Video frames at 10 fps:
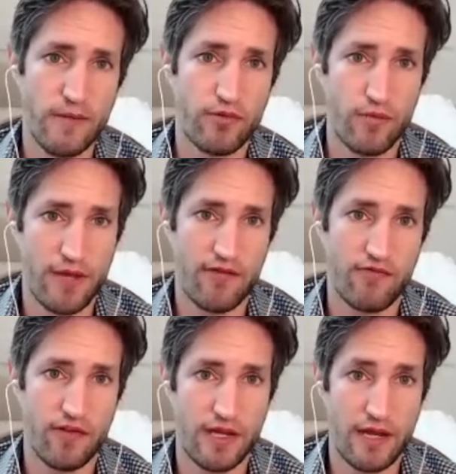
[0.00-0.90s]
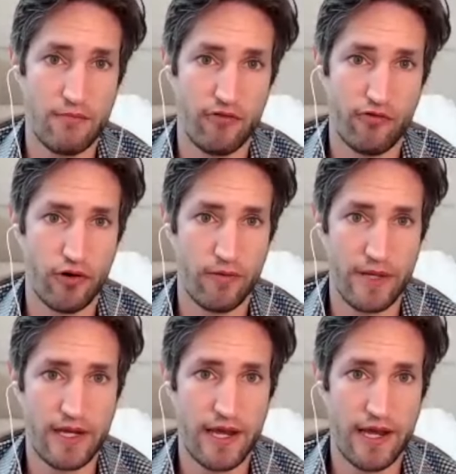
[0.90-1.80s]
prepare for the game before it
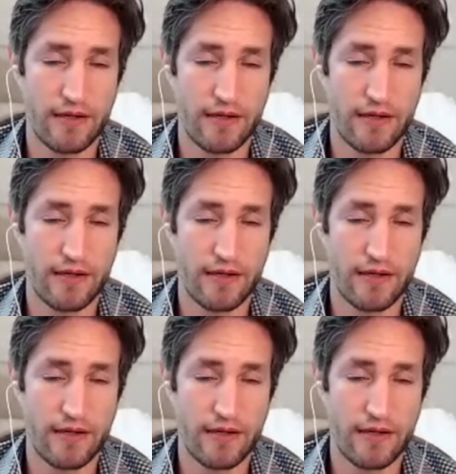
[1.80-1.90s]
began.